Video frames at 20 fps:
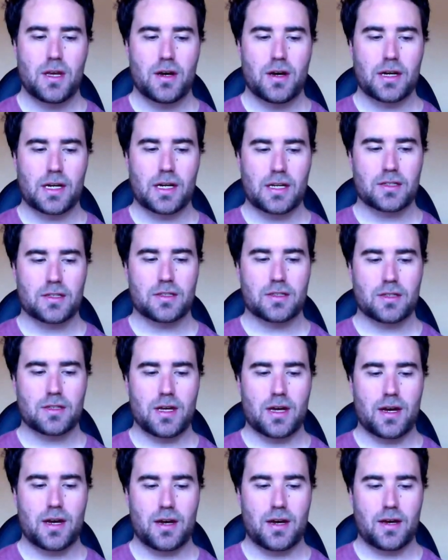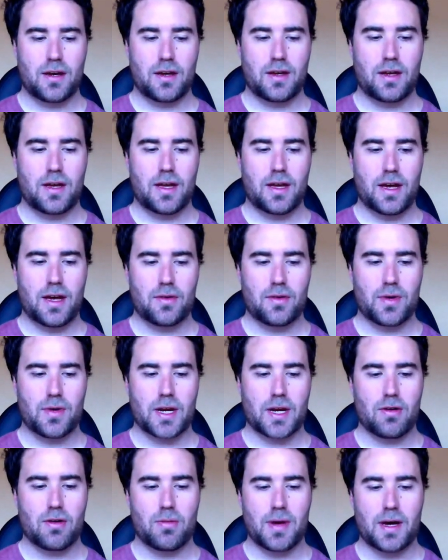I guess, how do I
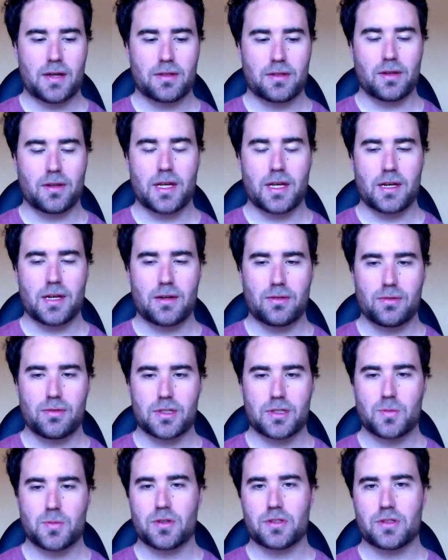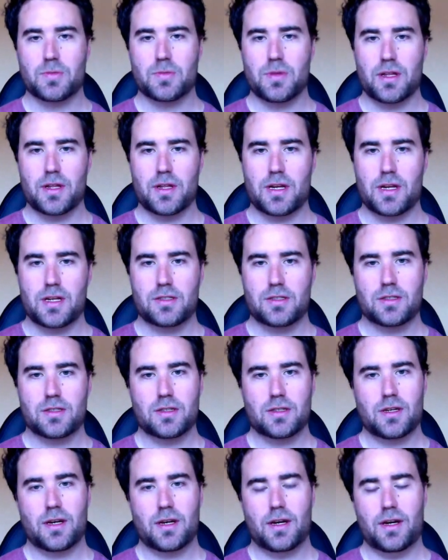go about the legal
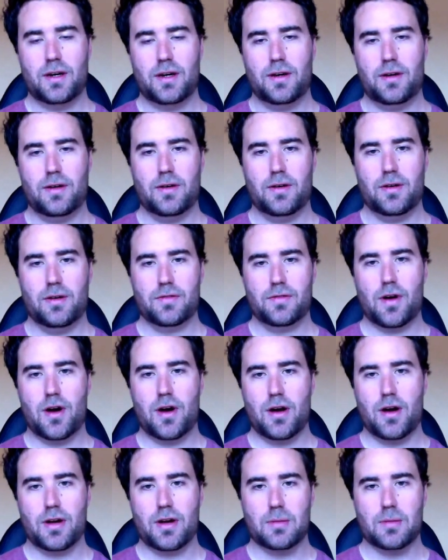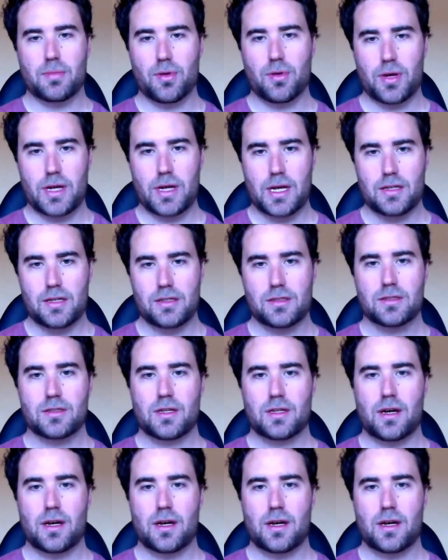responsibilities of hiring employees?